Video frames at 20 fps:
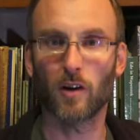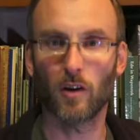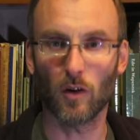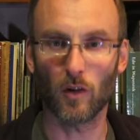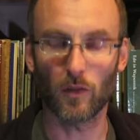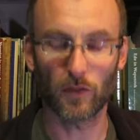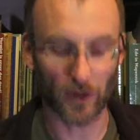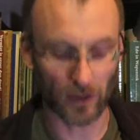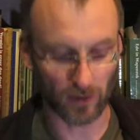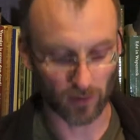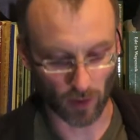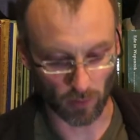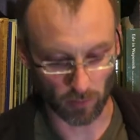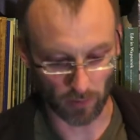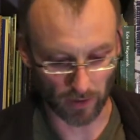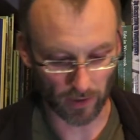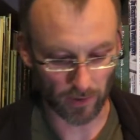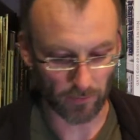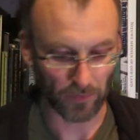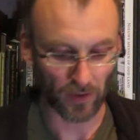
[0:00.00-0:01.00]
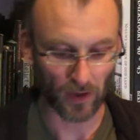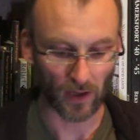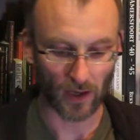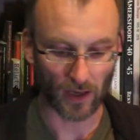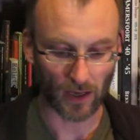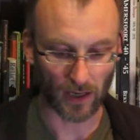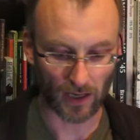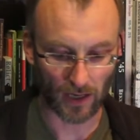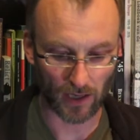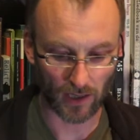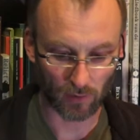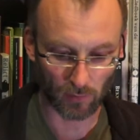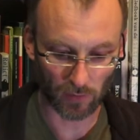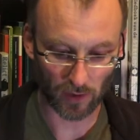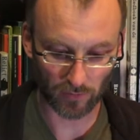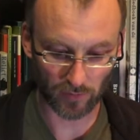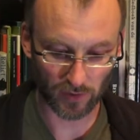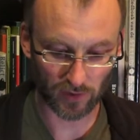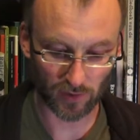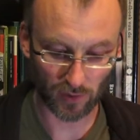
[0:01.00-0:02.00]
on that topic. And one
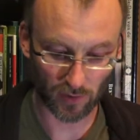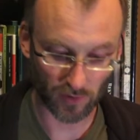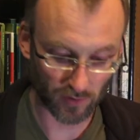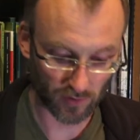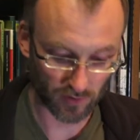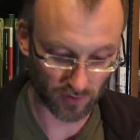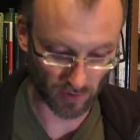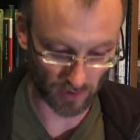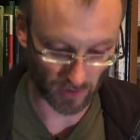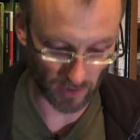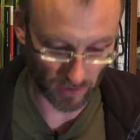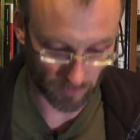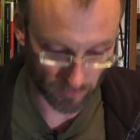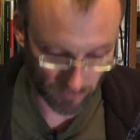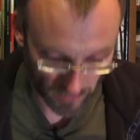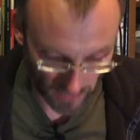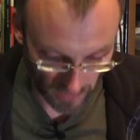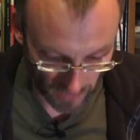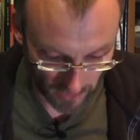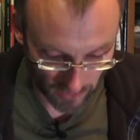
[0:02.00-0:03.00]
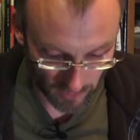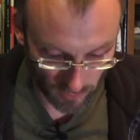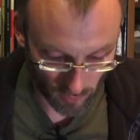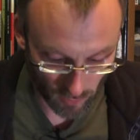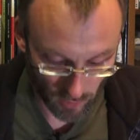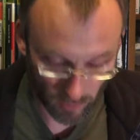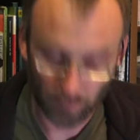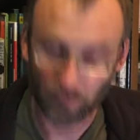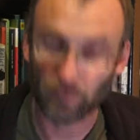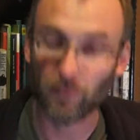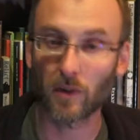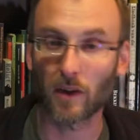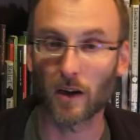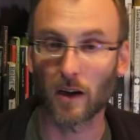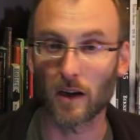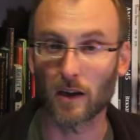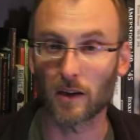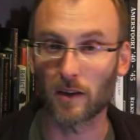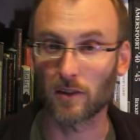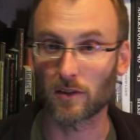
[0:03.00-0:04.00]
of these students, Eleanor,
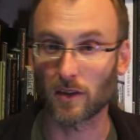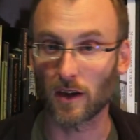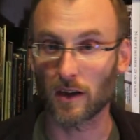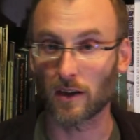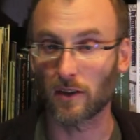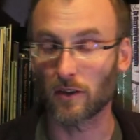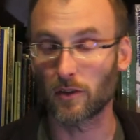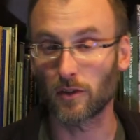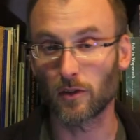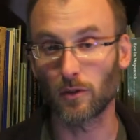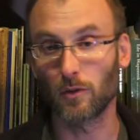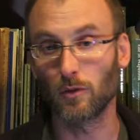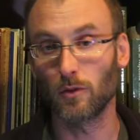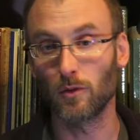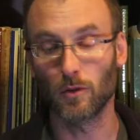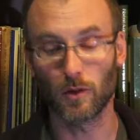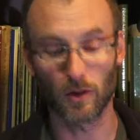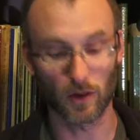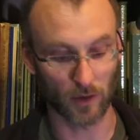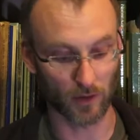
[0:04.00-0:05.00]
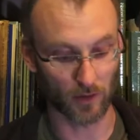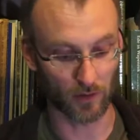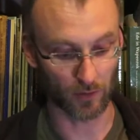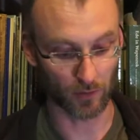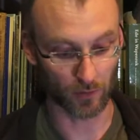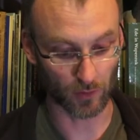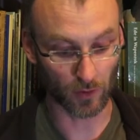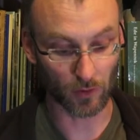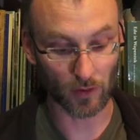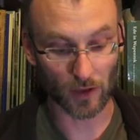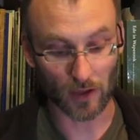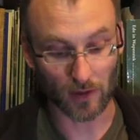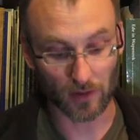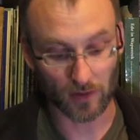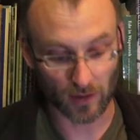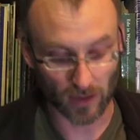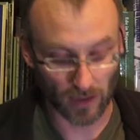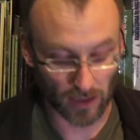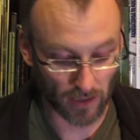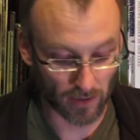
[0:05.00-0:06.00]
decided to do
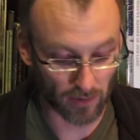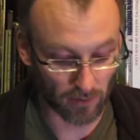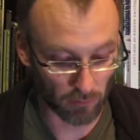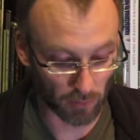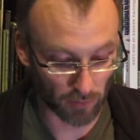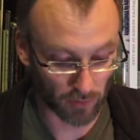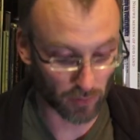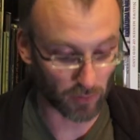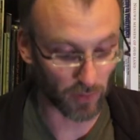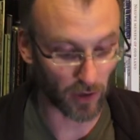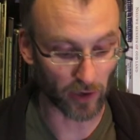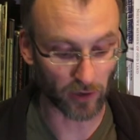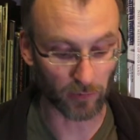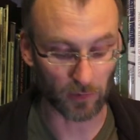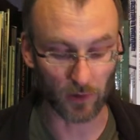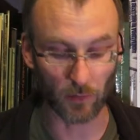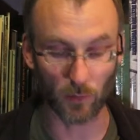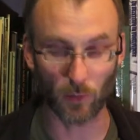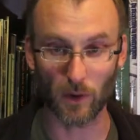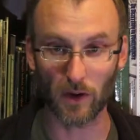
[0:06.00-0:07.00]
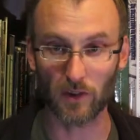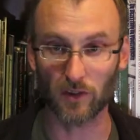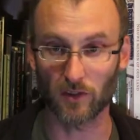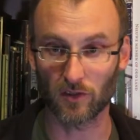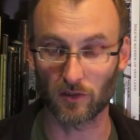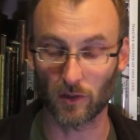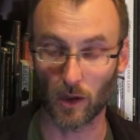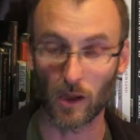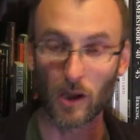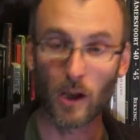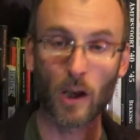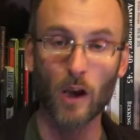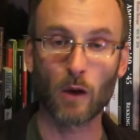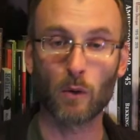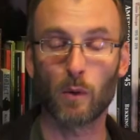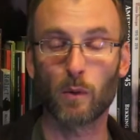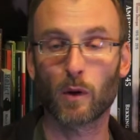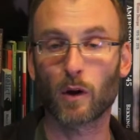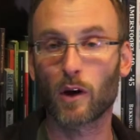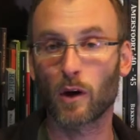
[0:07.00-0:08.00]
this and wanted to ask me some questions. Well,
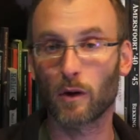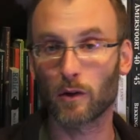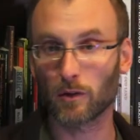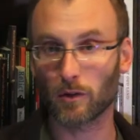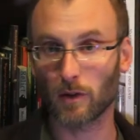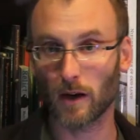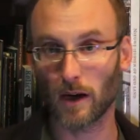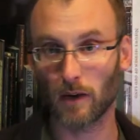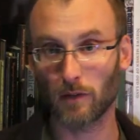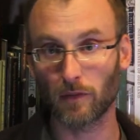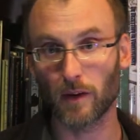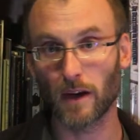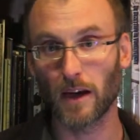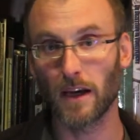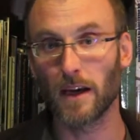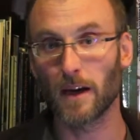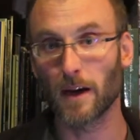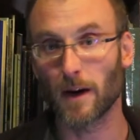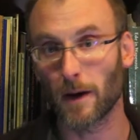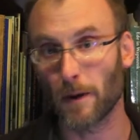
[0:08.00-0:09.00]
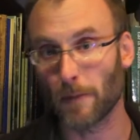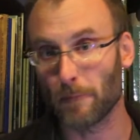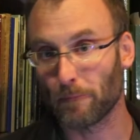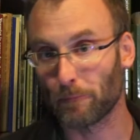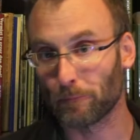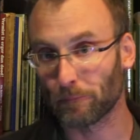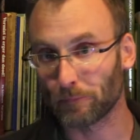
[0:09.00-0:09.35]
we were going to have a